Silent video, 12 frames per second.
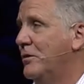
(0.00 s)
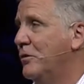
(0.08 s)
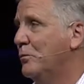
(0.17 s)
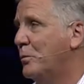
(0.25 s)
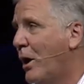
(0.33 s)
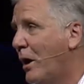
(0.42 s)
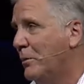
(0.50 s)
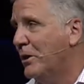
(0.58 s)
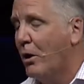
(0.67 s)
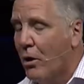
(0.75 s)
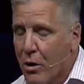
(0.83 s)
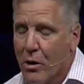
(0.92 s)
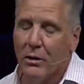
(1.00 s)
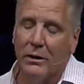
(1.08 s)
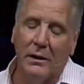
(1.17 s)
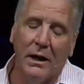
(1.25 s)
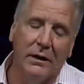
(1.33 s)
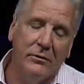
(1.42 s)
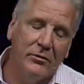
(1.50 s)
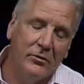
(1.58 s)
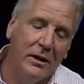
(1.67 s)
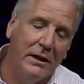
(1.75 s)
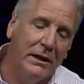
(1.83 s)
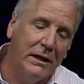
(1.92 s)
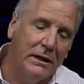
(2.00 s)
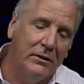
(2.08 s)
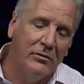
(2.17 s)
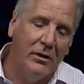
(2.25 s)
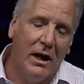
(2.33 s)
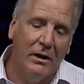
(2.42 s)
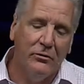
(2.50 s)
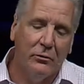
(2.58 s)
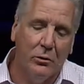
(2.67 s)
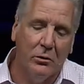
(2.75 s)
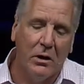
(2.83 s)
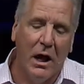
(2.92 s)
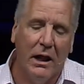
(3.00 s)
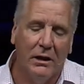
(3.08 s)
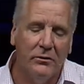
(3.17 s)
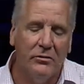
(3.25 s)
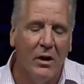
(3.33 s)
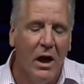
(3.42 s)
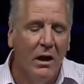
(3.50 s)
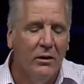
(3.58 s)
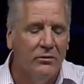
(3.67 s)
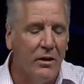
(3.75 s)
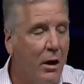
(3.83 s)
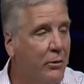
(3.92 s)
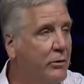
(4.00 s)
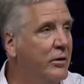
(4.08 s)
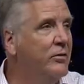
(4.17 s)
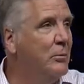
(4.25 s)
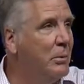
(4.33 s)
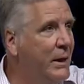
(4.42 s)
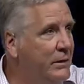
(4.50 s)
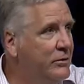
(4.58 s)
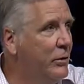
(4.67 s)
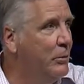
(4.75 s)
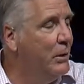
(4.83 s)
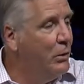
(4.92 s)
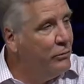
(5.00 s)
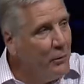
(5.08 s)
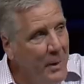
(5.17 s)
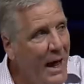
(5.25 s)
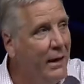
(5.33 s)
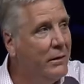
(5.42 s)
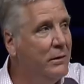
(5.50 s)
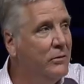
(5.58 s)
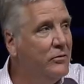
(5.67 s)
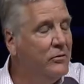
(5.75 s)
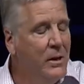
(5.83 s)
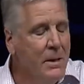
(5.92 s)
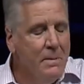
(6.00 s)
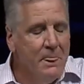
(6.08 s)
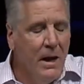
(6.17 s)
You've probably heard and studied, at least in high school or college, Socrates and Plato, both from Athens.